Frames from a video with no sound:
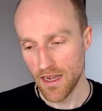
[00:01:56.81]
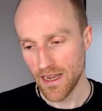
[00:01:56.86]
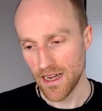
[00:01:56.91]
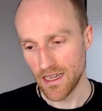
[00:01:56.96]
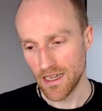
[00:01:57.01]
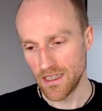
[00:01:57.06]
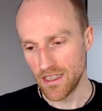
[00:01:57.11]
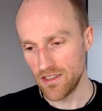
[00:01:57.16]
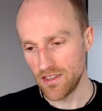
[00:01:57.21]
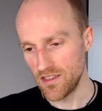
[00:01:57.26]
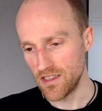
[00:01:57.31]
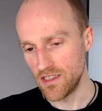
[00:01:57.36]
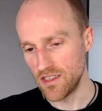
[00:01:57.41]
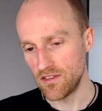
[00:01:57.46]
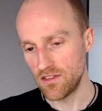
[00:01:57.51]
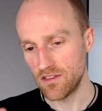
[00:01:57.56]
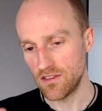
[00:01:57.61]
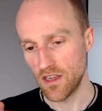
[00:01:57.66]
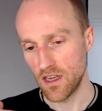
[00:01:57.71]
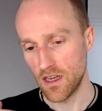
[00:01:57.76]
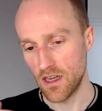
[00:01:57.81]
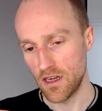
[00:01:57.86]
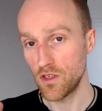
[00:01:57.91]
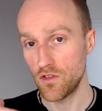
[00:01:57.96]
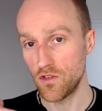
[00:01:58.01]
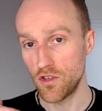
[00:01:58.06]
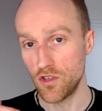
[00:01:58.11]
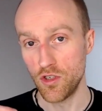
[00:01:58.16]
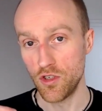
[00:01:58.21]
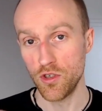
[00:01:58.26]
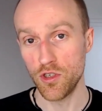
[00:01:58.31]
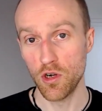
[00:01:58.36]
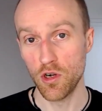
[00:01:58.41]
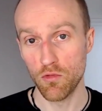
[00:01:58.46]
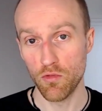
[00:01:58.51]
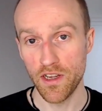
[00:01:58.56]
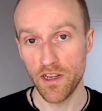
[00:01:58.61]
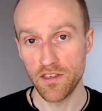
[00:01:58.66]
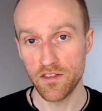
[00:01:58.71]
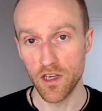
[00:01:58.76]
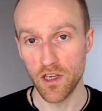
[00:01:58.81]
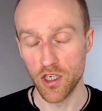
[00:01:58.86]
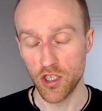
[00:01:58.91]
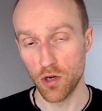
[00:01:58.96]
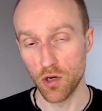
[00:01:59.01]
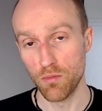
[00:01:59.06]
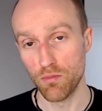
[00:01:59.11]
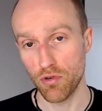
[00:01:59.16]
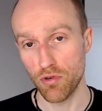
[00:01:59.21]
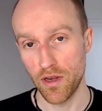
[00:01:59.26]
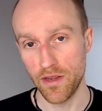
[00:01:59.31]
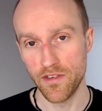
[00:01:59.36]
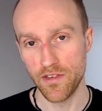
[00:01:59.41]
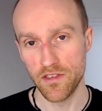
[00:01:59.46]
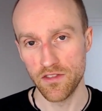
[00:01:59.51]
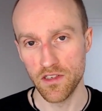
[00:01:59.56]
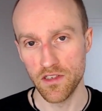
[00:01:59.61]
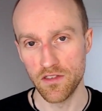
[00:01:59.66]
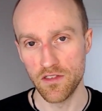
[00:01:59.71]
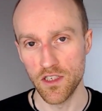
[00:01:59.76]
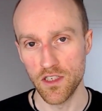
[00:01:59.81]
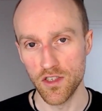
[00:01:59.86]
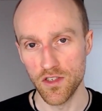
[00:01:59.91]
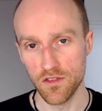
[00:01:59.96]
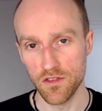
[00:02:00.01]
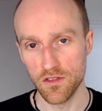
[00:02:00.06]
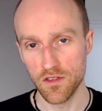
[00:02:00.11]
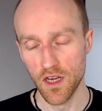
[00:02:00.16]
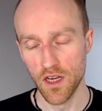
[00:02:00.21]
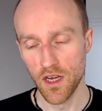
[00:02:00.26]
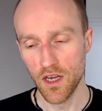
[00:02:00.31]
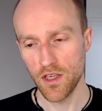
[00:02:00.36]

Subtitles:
and this is to do your research on previous decisions.